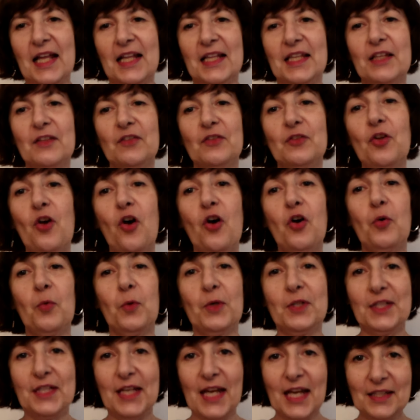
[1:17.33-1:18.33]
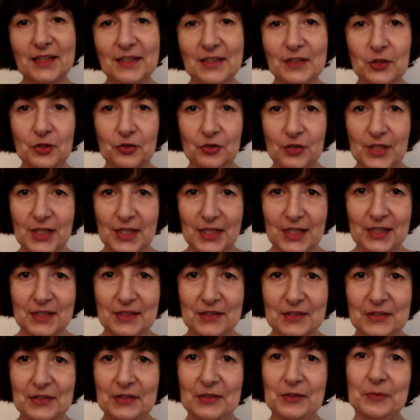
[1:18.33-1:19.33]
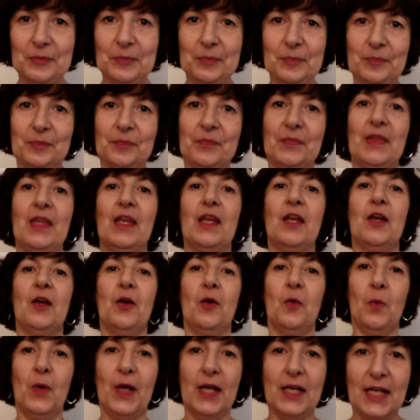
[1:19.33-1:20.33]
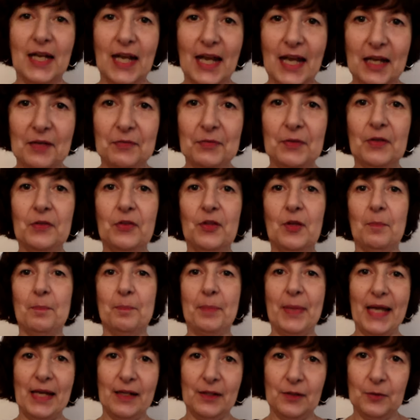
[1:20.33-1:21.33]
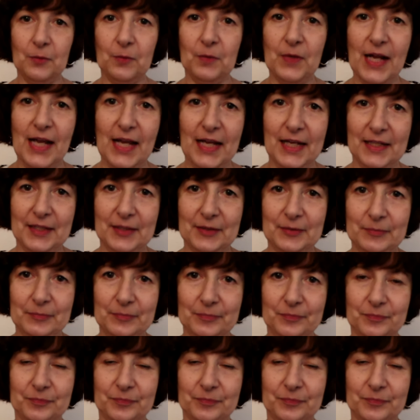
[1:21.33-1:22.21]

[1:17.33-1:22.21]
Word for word: this dog would get a treat whenever the bell rang.